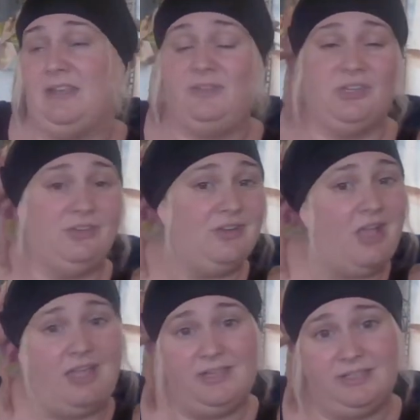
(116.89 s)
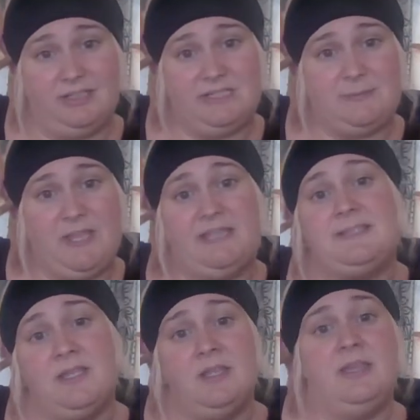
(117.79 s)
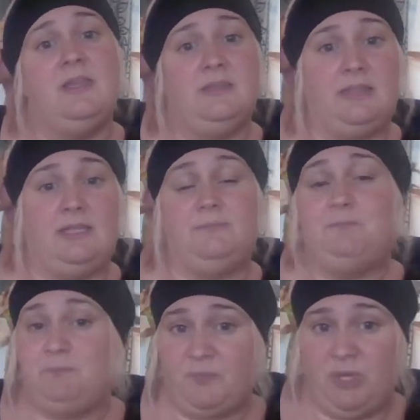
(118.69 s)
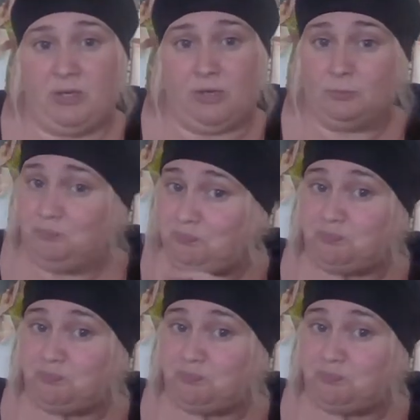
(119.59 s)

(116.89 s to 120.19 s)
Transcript: If you're not in a good space, then, you know,